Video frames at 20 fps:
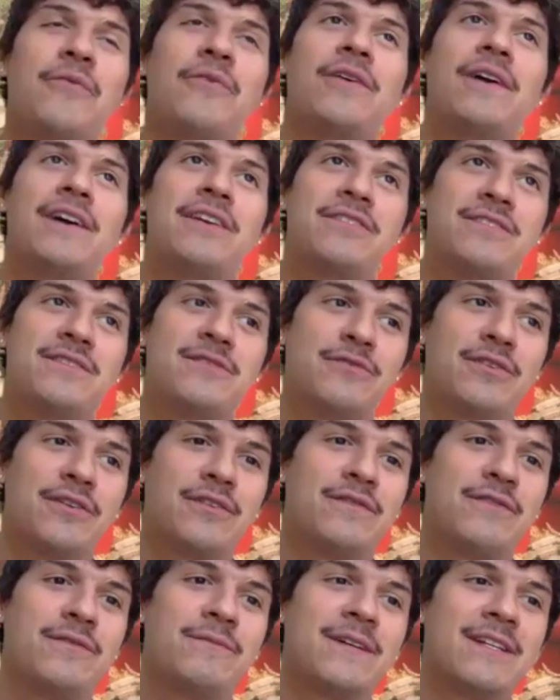I used to work
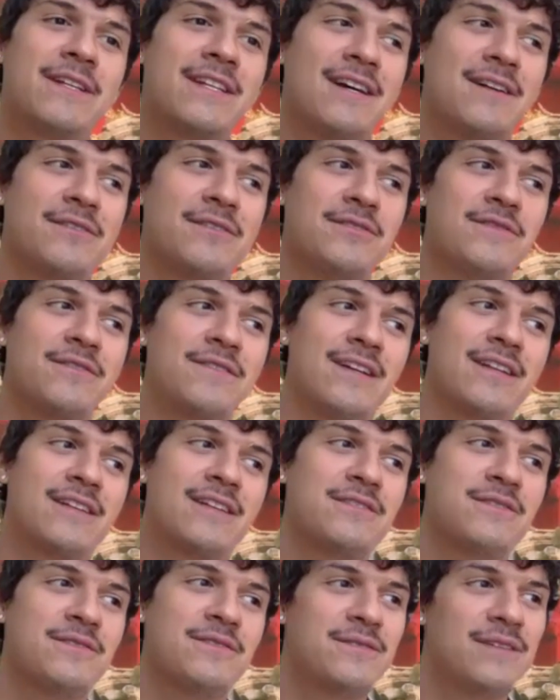for McDonald's for like
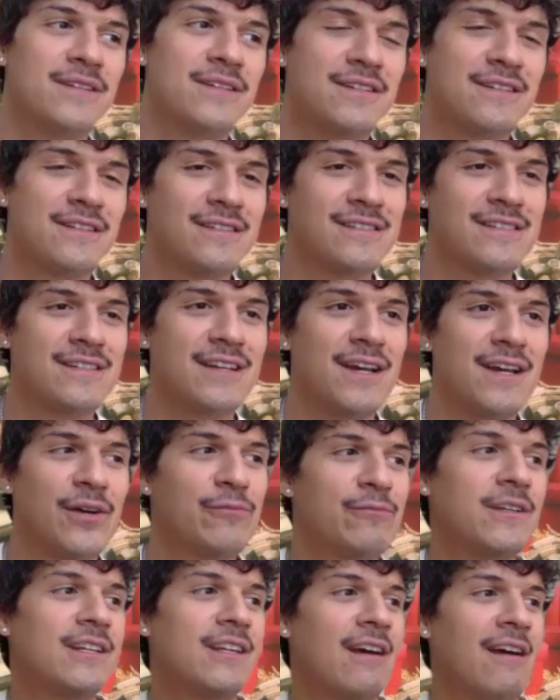2 years. They held
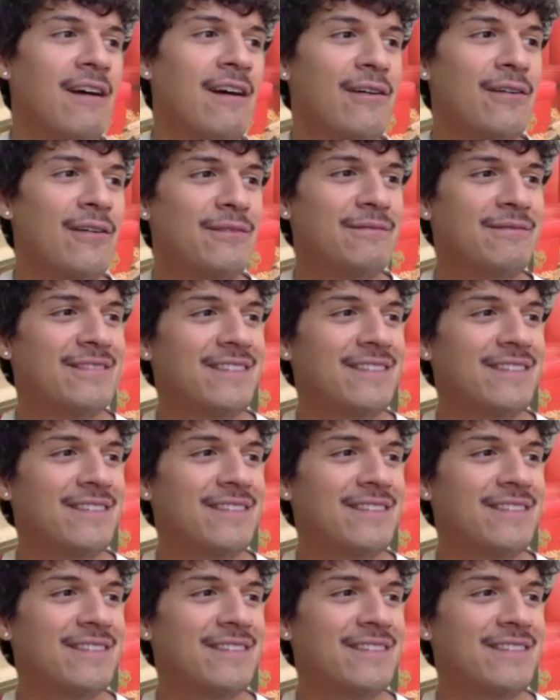me down.